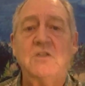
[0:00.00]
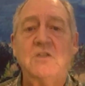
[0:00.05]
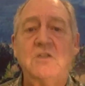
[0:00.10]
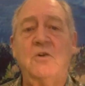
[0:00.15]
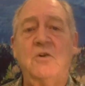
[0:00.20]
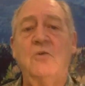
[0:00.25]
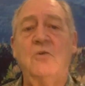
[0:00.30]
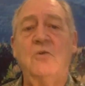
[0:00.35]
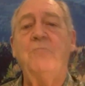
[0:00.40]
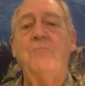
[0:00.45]

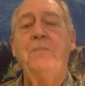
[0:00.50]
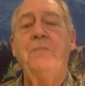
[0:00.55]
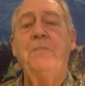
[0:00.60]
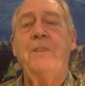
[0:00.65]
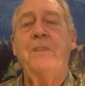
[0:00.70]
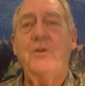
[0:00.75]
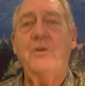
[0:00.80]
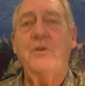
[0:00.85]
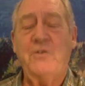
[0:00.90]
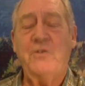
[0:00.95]
So
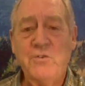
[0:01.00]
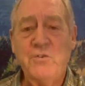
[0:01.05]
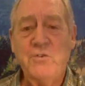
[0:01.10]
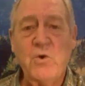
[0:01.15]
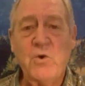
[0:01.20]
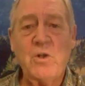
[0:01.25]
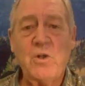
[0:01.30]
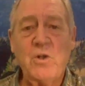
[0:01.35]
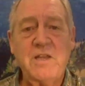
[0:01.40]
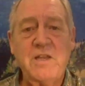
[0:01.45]
there's a
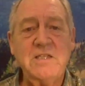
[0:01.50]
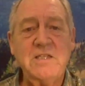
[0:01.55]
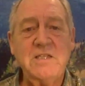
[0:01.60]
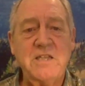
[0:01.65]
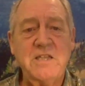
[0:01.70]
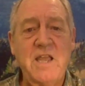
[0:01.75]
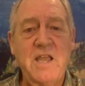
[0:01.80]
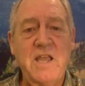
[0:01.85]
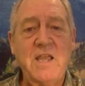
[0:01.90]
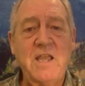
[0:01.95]
joke, they
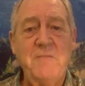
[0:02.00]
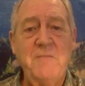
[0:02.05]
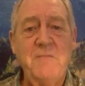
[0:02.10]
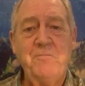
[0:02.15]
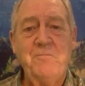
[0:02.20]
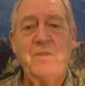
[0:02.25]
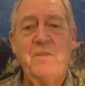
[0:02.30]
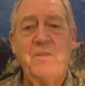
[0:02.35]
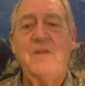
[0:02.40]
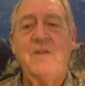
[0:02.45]
say
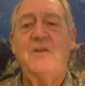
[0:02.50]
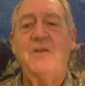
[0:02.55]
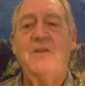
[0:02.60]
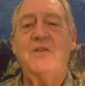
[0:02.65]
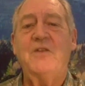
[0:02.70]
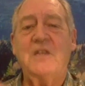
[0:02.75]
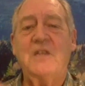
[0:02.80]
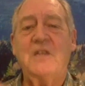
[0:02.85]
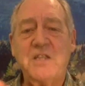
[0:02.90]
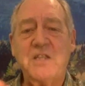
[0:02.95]

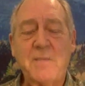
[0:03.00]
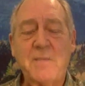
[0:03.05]
that